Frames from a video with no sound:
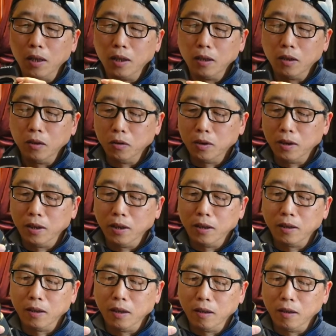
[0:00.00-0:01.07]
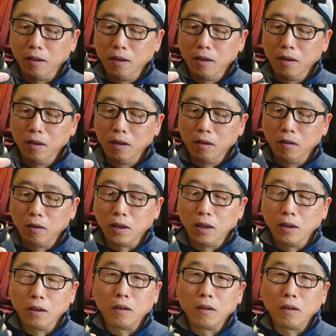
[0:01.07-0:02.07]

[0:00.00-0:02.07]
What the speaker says: They use this you can